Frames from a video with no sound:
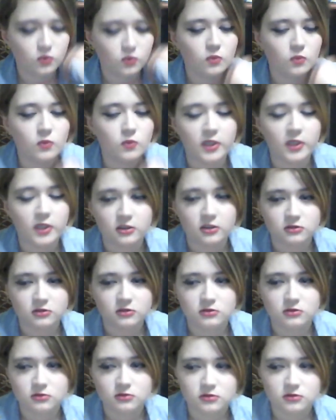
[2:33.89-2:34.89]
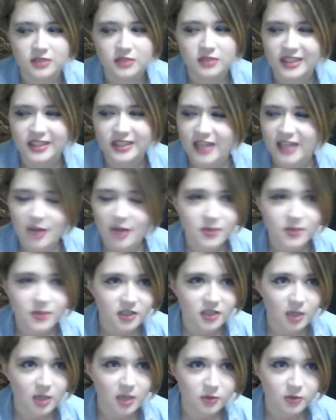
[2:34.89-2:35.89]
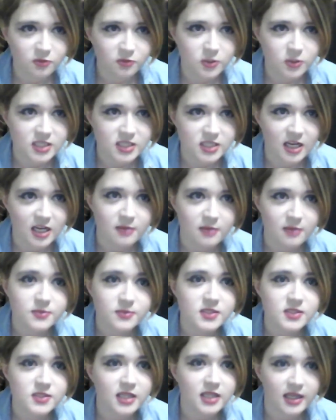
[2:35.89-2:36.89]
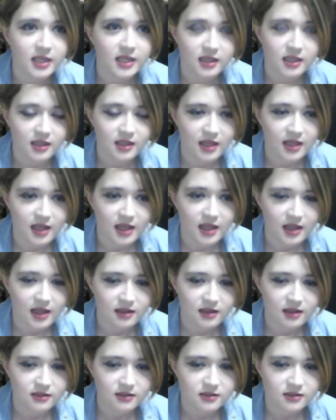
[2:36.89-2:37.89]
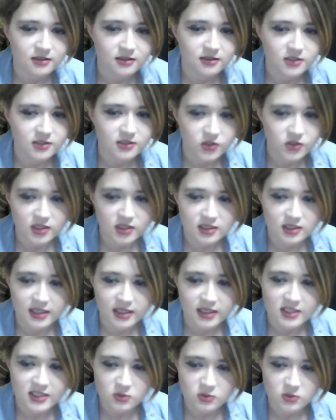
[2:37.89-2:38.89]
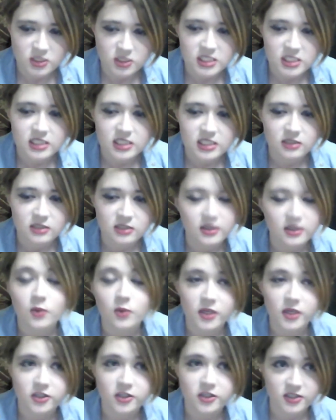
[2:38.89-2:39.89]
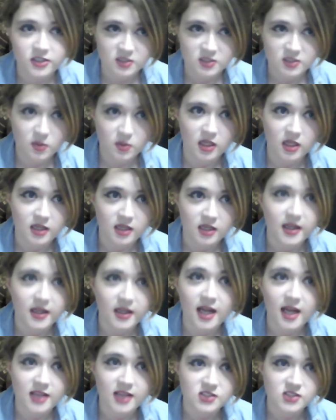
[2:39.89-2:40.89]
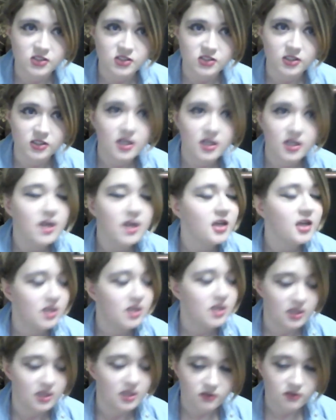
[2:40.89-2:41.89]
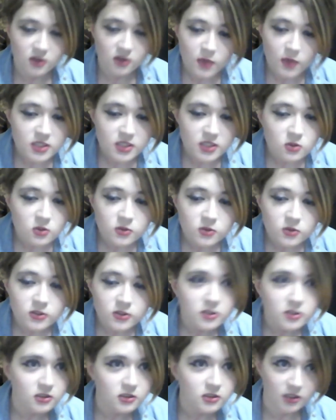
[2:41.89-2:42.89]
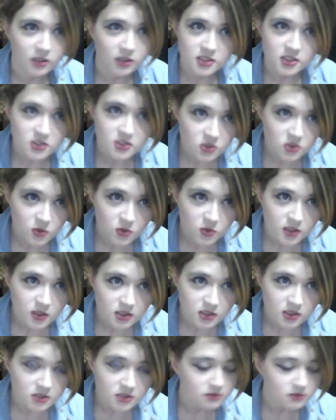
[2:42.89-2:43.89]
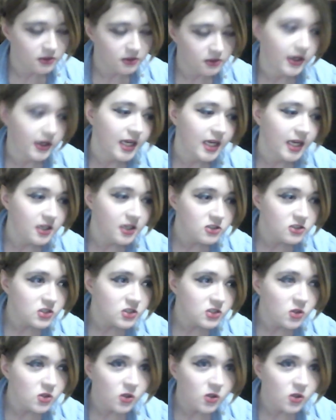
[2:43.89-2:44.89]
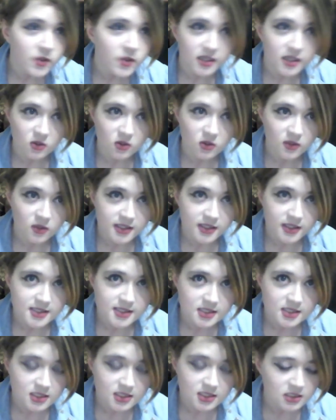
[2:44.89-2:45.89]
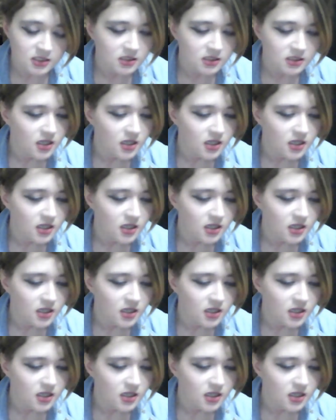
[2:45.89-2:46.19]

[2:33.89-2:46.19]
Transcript: Well, it happened a couple of more times during the class where they wanted her to spin, and they asked her, even though I told her not to do it. They're 8 years old, they don't listen.